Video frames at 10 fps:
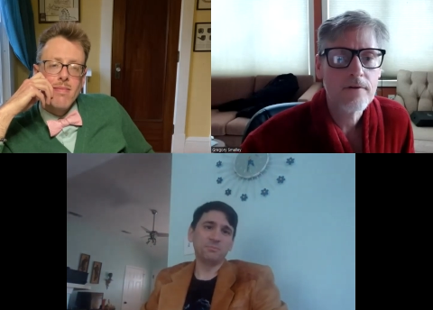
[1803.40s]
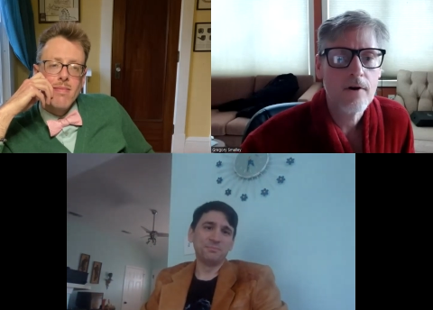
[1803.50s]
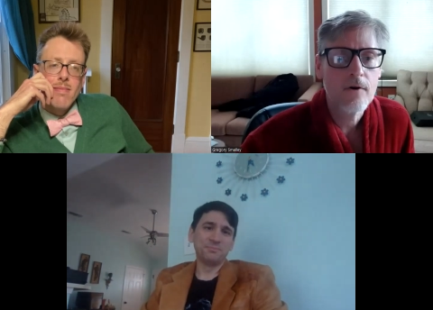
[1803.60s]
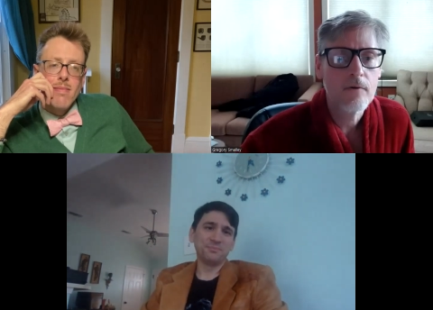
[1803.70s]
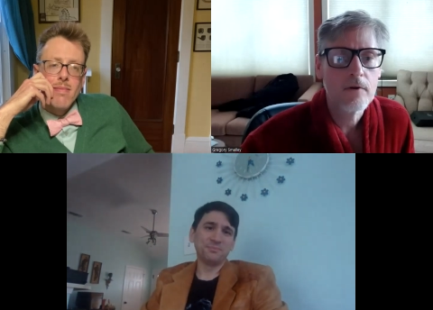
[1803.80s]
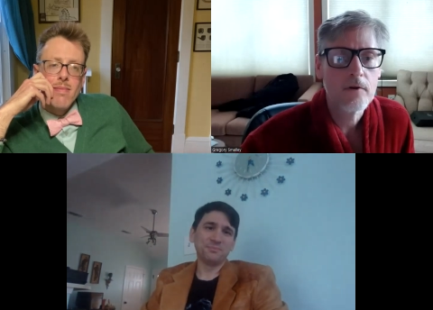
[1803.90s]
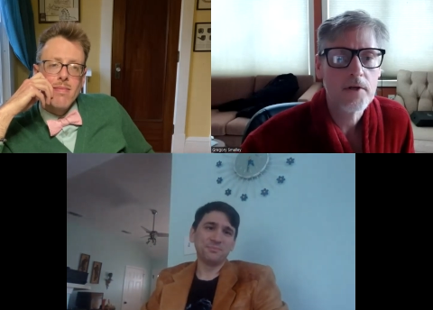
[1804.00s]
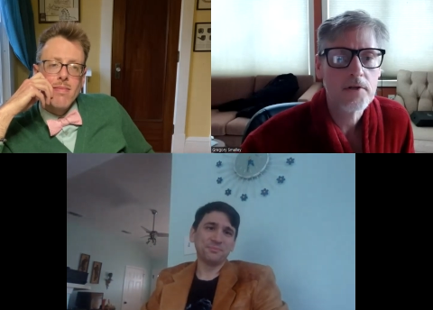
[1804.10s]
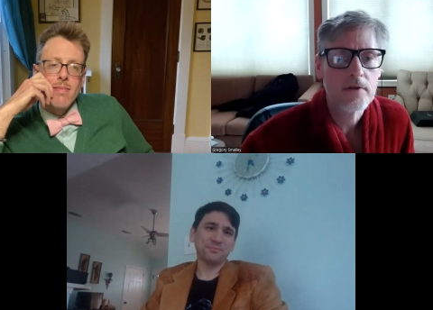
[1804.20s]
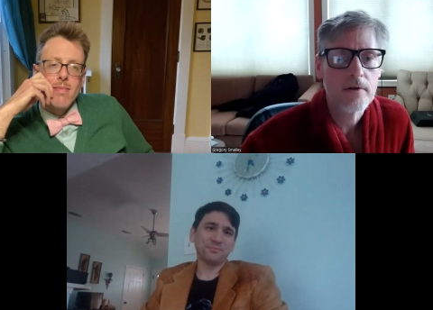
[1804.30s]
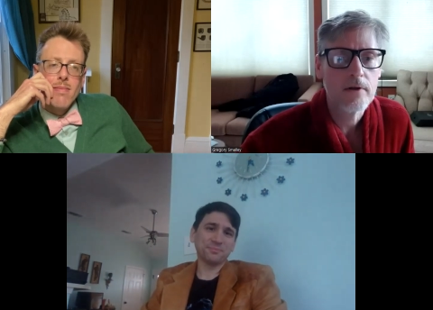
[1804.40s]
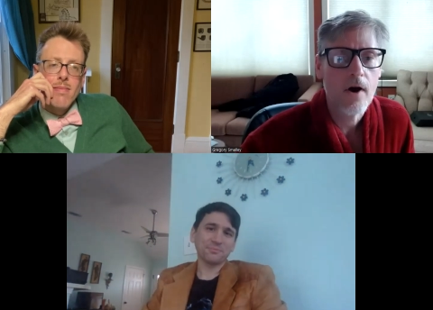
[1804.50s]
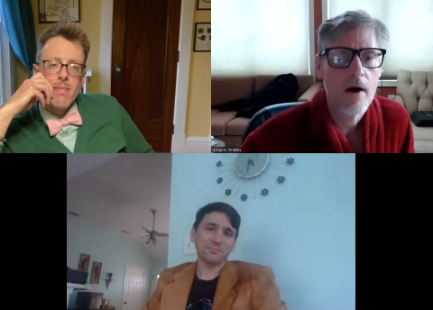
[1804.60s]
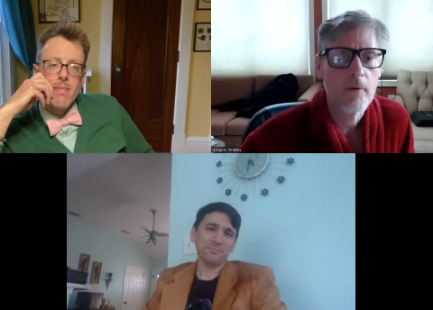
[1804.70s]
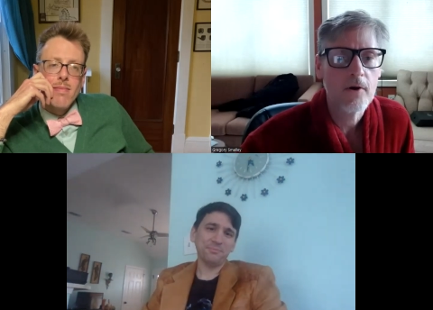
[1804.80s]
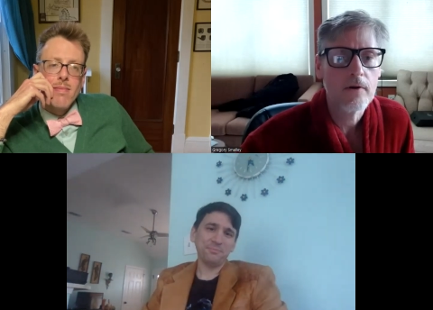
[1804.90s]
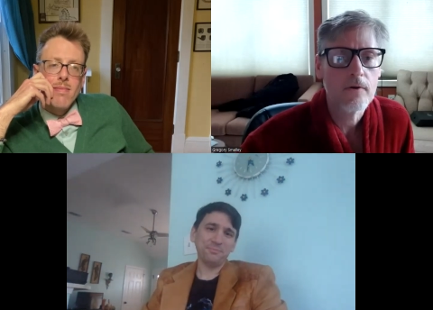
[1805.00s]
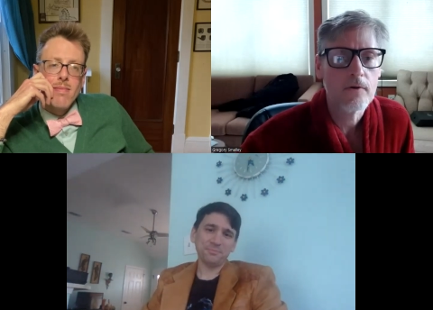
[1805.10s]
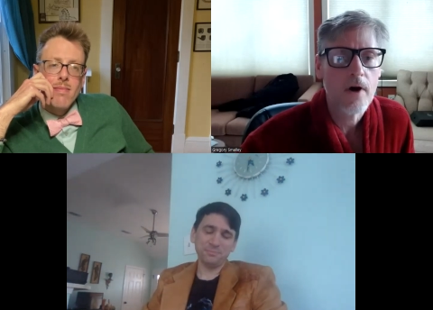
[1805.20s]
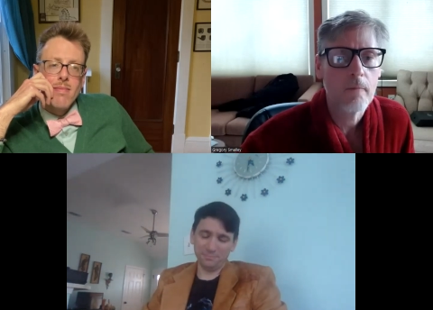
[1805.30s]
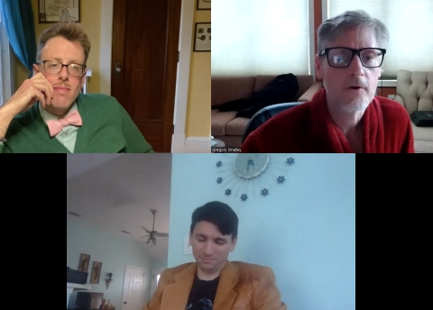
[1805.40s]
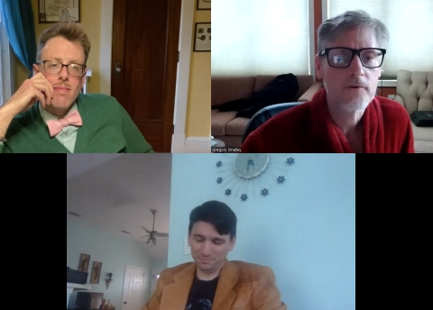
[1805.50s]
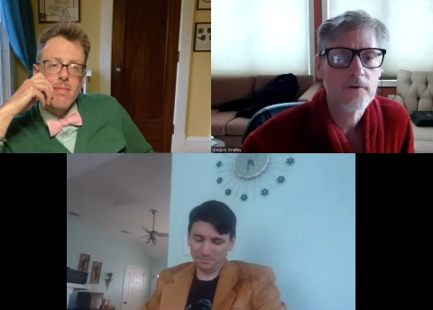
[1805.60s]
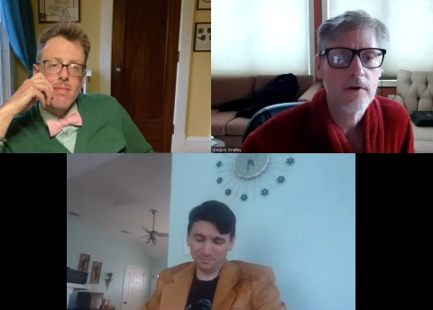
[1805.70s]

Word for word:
Speaker 1: so you're just you're almost you're almost